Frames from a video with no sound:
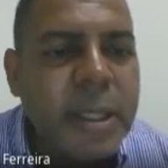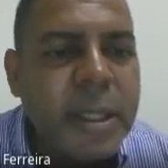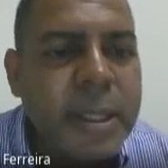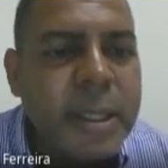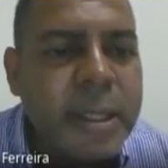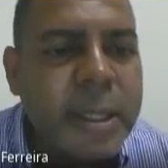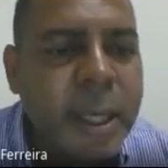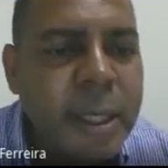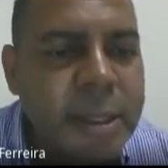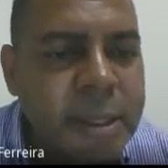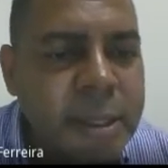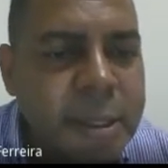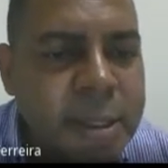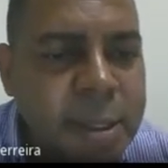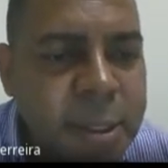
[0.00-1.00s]
That
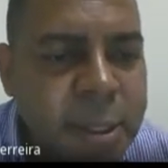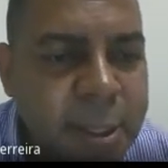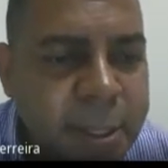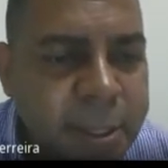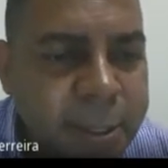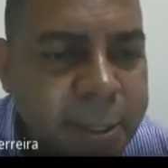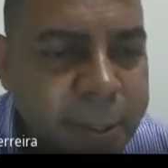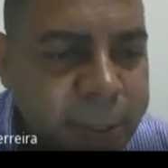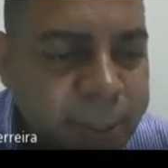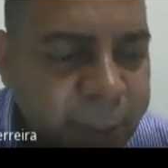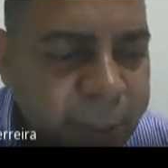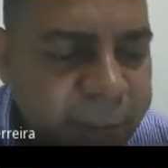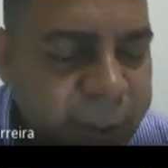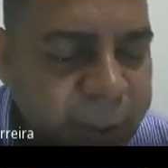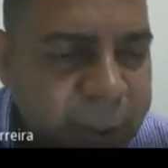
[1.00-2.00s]
is,
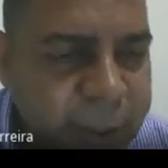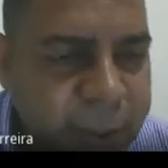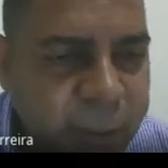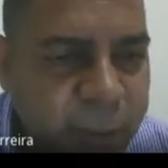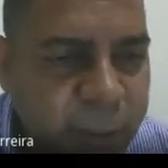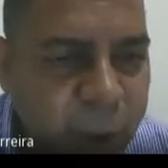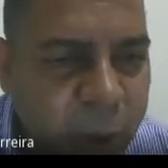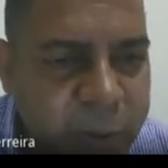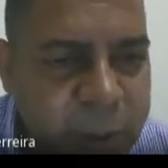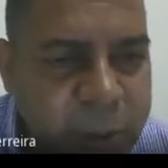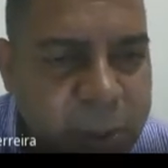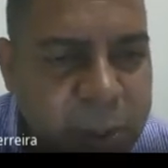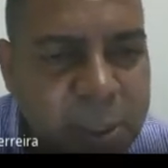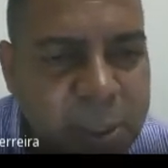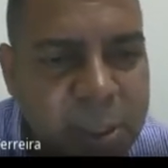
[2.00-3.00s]
I think, is
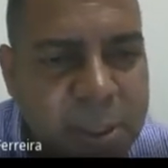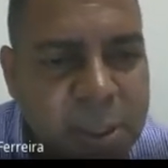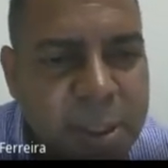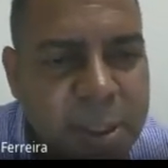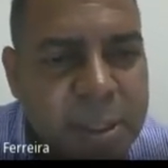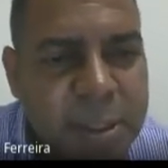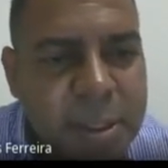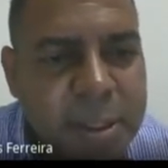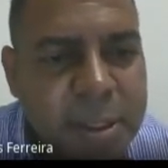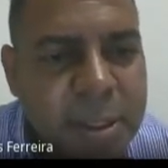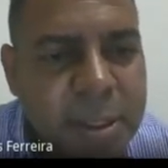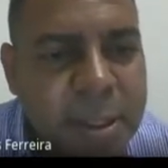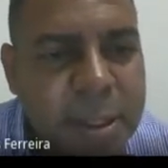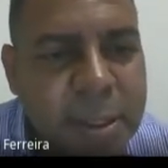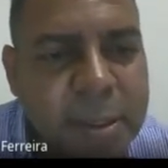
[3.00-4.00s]
promising in the sense
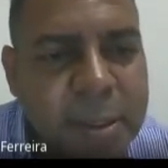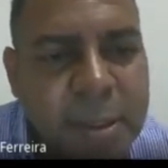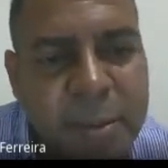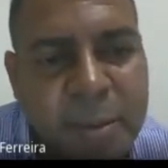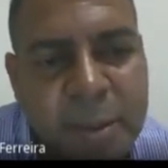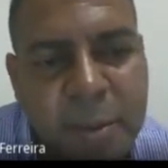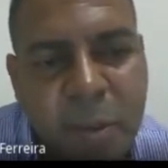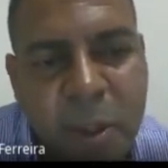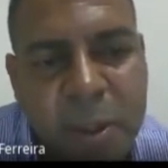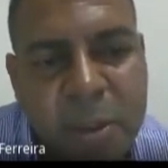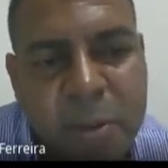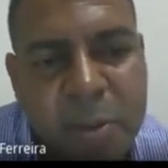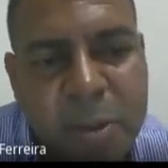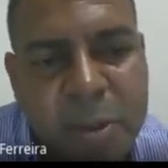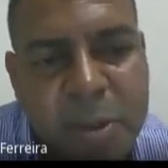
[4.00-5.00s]
the
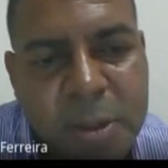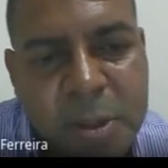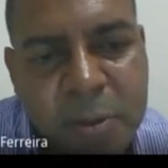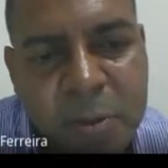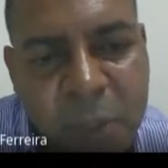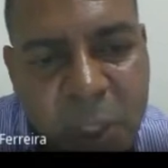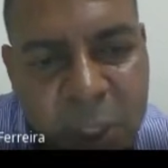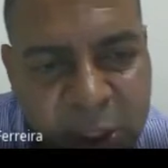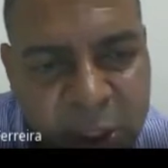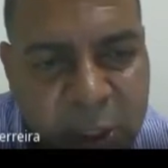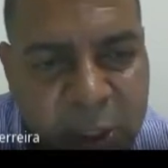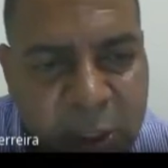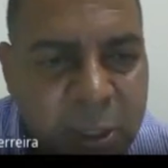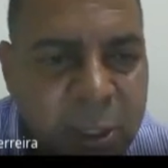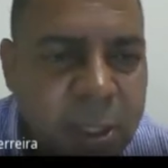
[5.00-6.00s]
model is
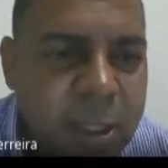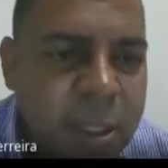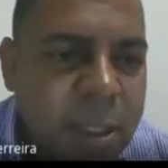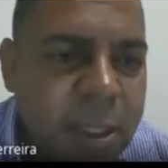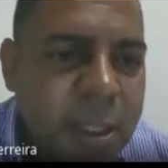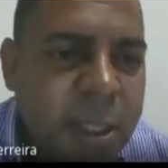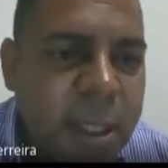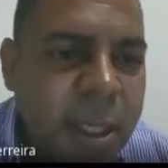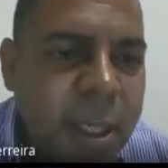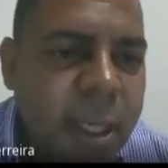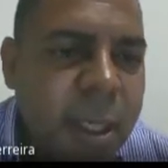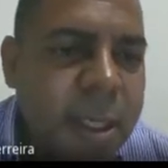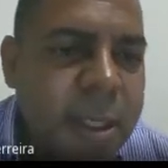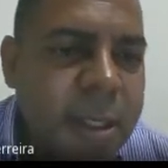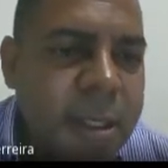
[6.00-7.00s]
rich,
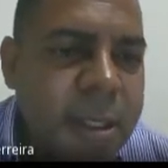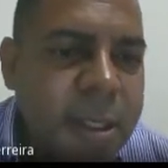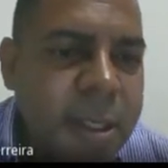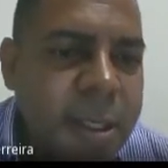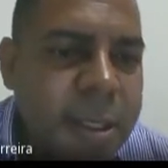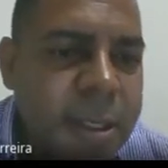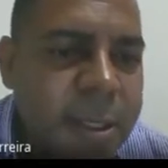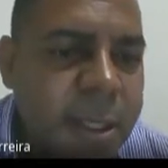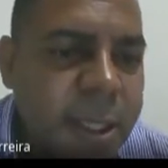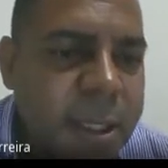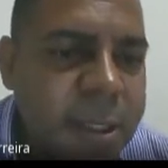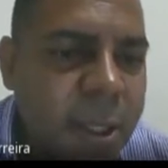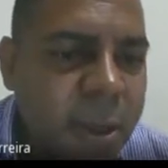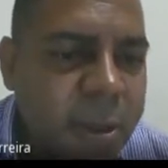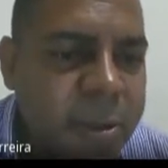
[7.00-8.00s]
and there
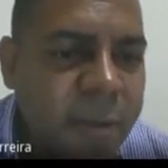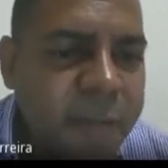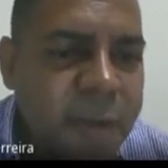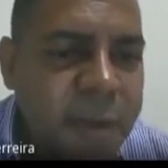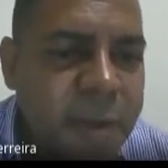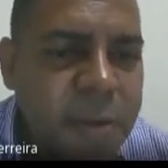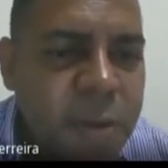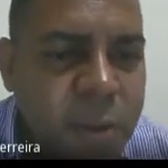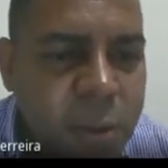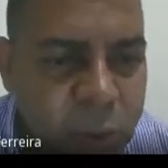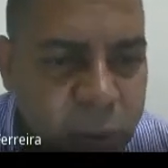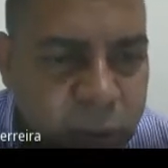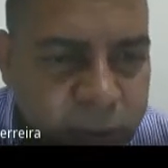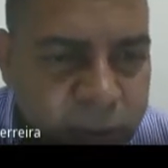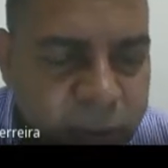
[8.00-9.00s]
is a lot of things to
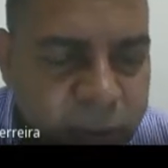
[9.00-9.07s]
do